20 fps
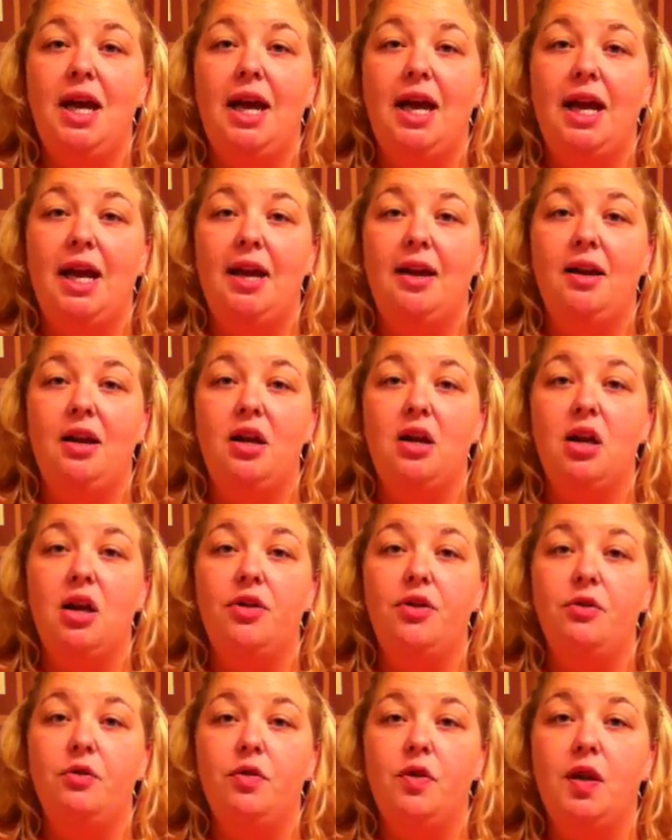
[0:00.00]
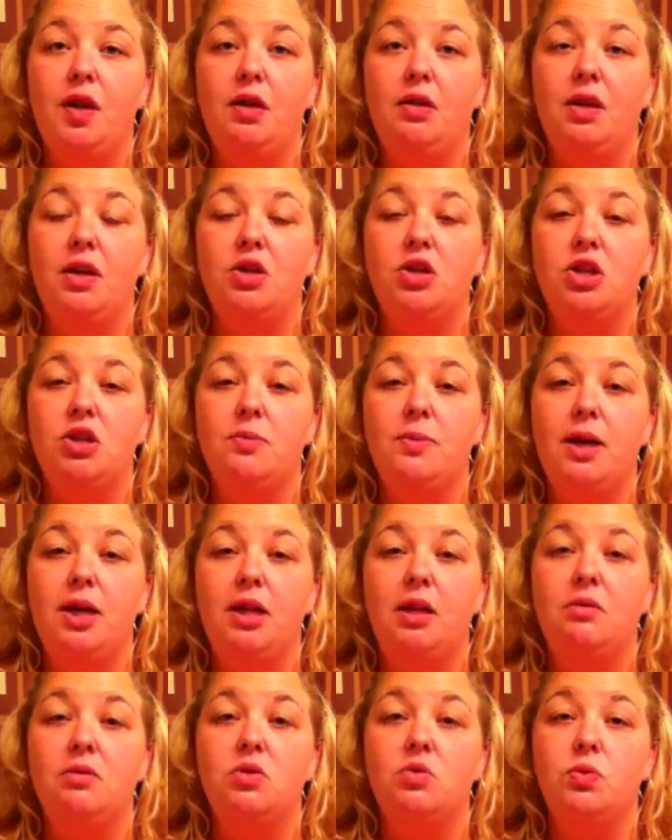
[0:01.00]
and another thing that she
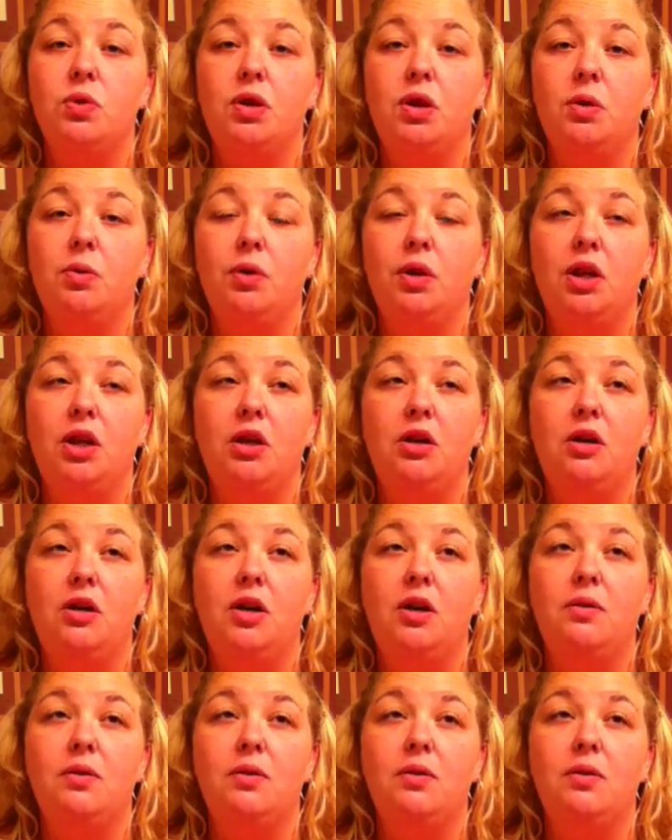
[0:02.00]
made that was really, really good.